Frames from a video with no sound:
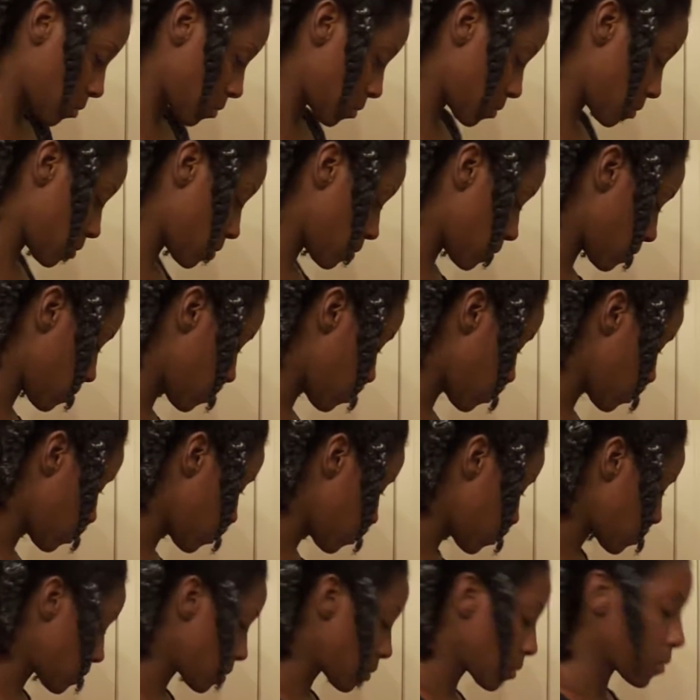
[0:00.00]
plastic
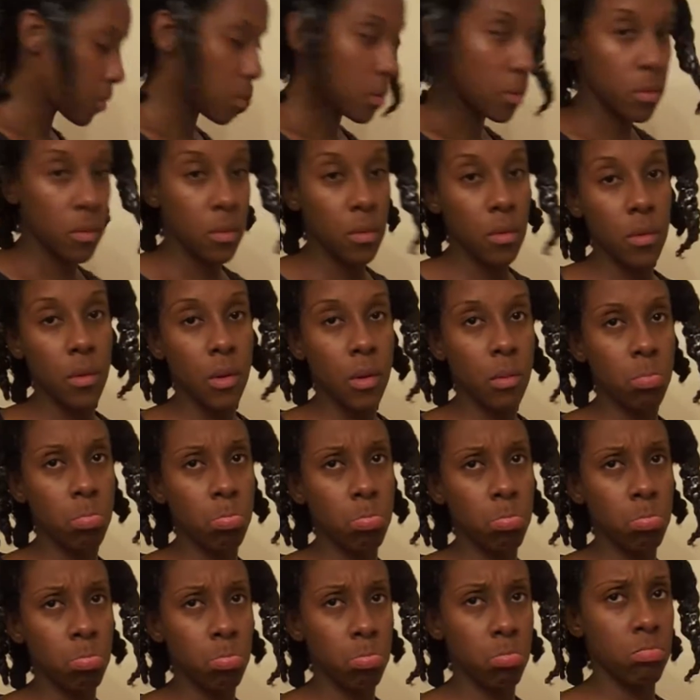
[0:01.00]
caps when I filmed,
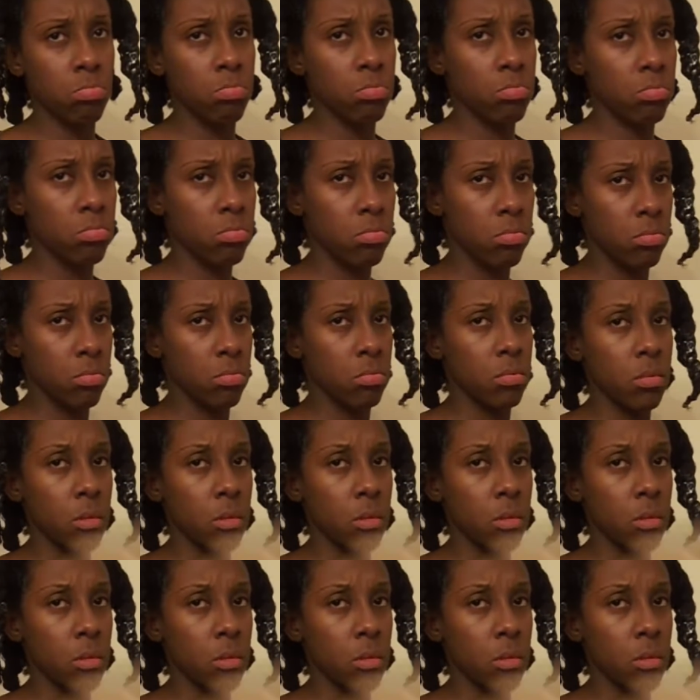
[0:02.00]
so I